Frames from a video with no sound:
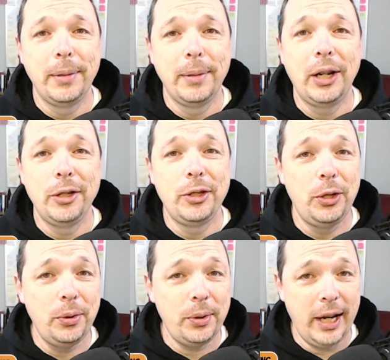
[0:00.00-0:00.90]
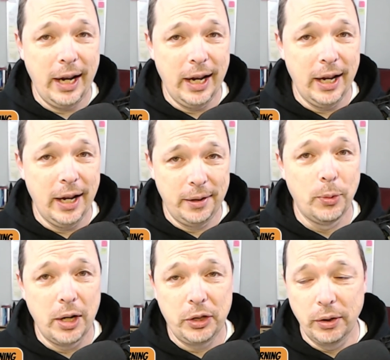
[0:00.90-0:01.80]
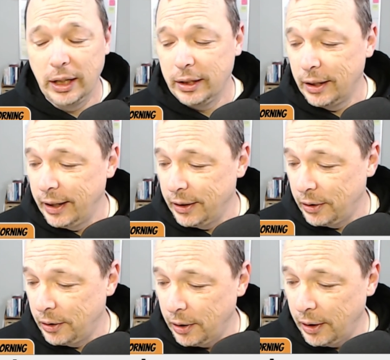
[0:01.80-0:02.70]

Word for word: because you can watch or listen this